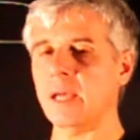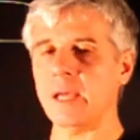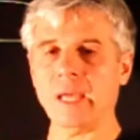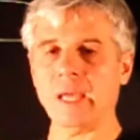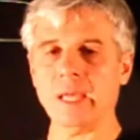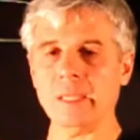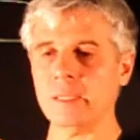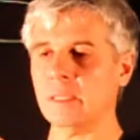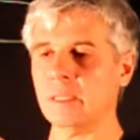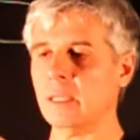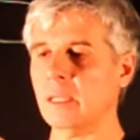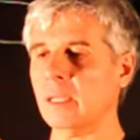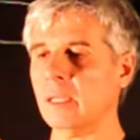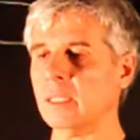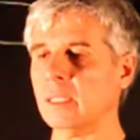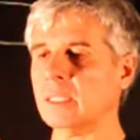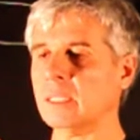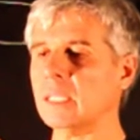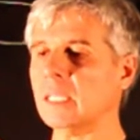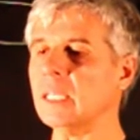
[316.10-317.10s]
And
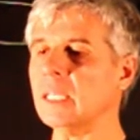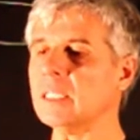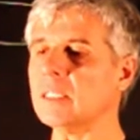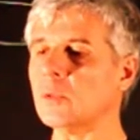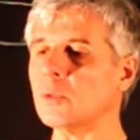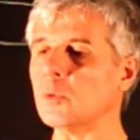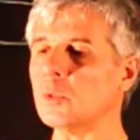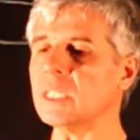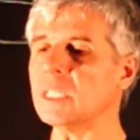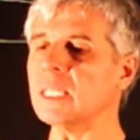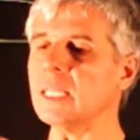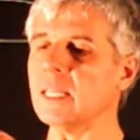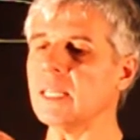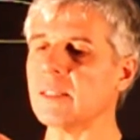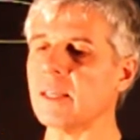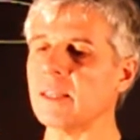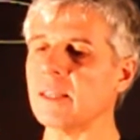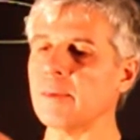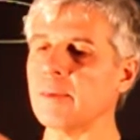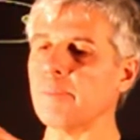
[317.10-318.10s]
it's easy to see
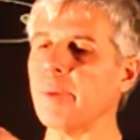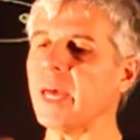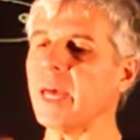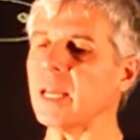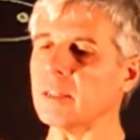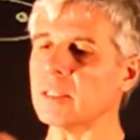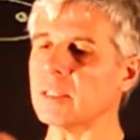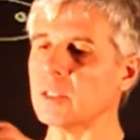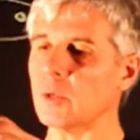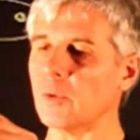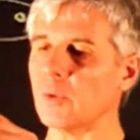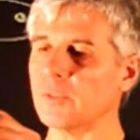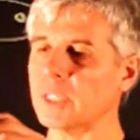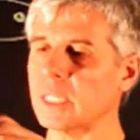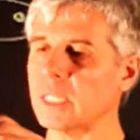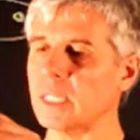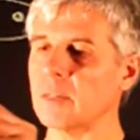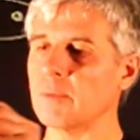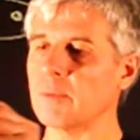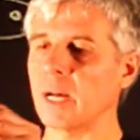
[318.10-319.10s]
that the parity of
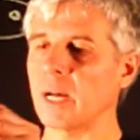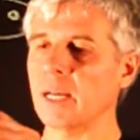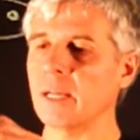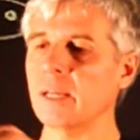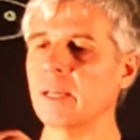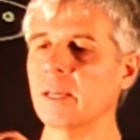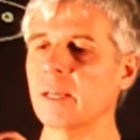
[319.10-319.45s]
sigma